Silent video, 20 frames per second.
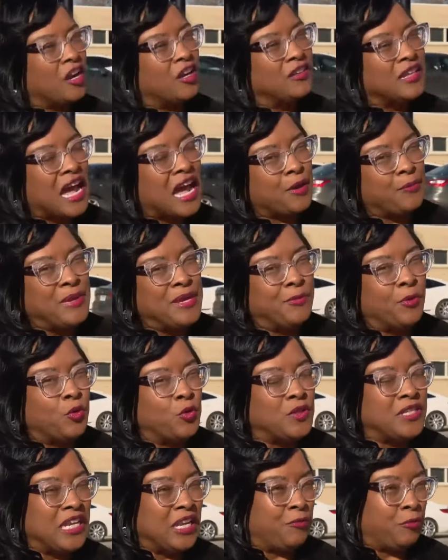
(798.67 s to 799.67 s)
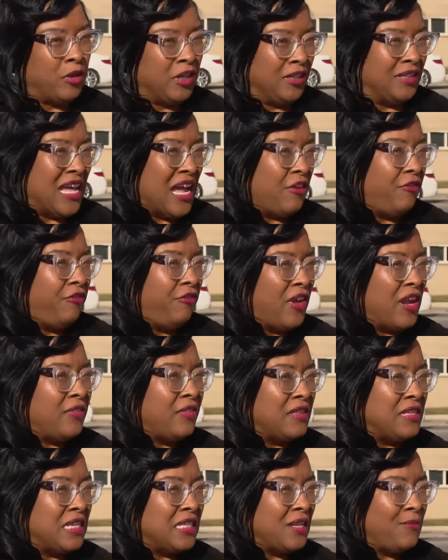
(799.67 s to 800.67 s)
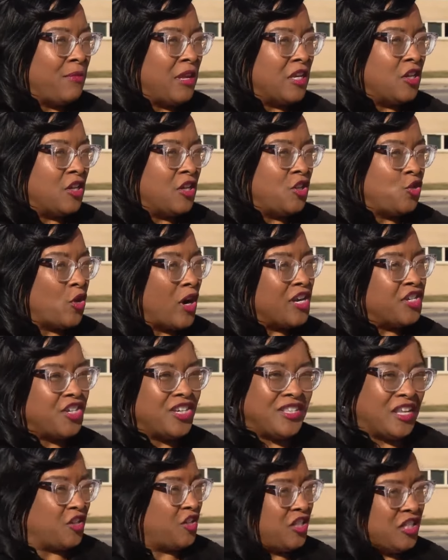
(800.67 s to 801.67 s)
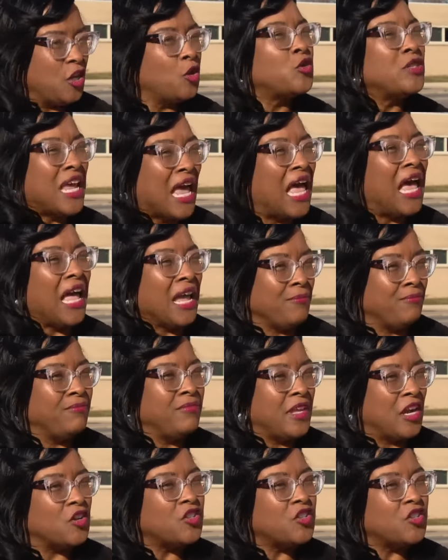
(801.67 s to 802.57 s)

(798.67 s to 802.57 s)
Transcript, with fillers: There are a lot of people who did put a lot of faith in this administration. There's still time.